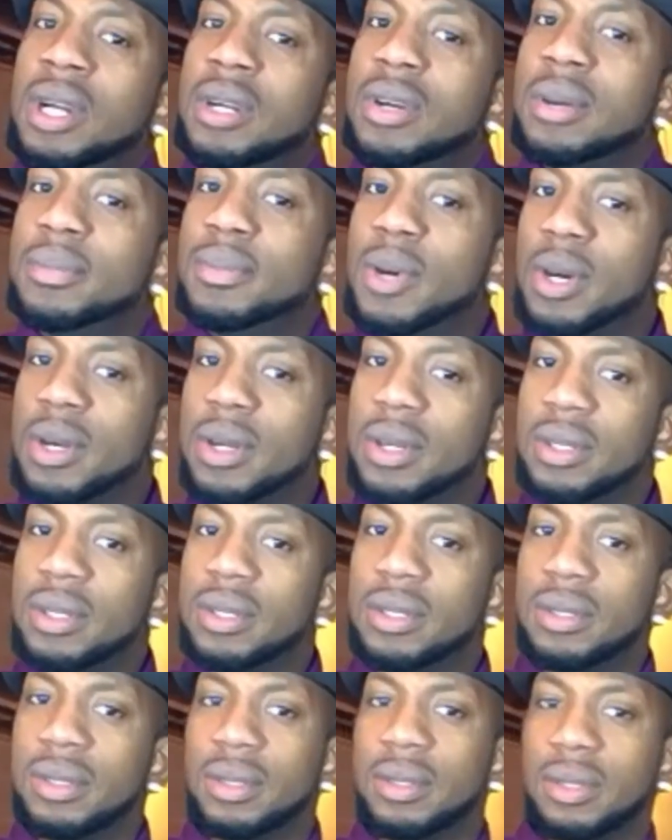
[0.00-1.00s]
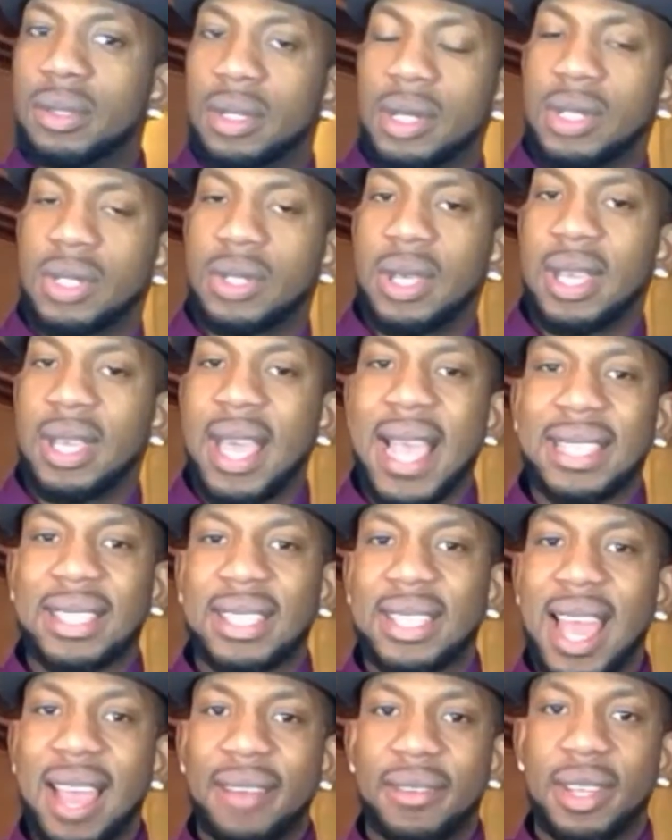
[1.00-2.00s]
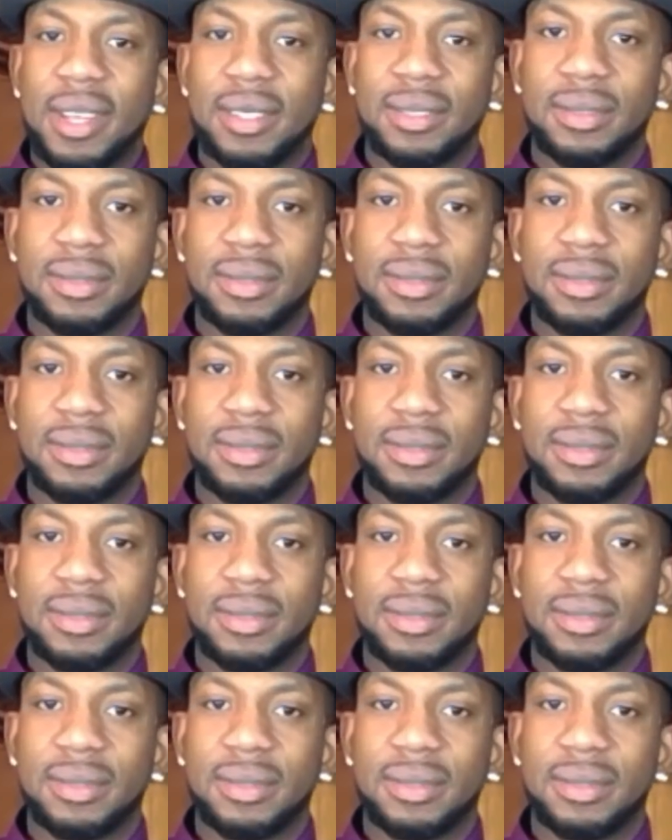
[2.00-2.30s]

cookbook so you guys can have it.